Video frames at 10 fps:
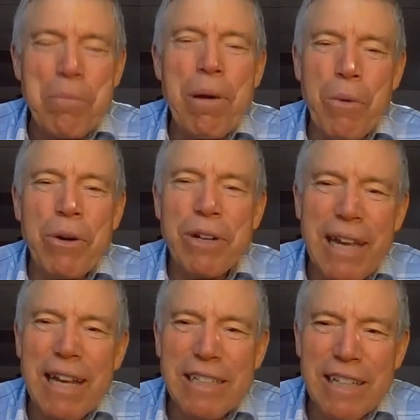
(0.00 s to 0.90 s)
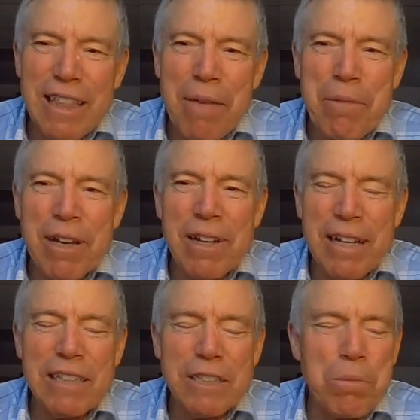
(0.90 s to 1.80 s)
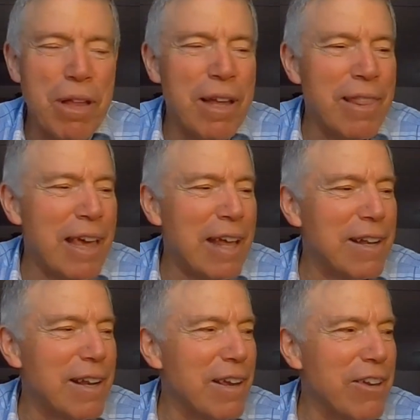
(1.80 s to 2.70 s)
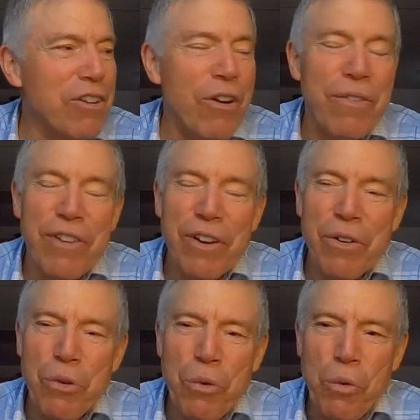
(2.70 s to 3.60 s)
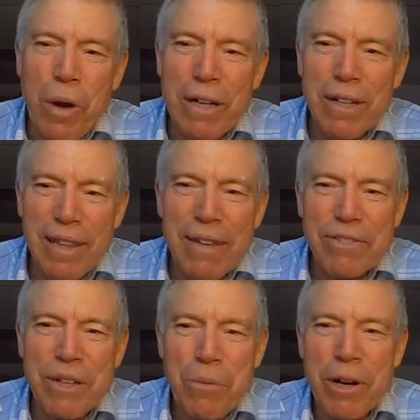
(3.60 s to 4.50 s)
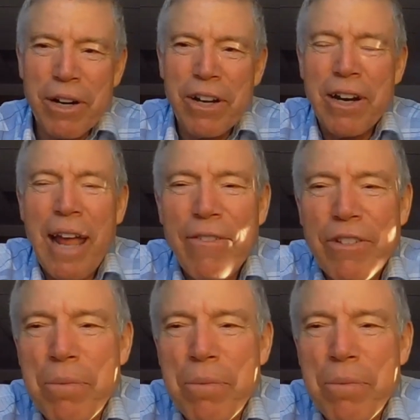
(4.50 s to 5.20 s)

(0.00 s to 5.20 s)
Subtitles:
but we were teaching them the discipline that, if you want to live somewhere, you're going to have to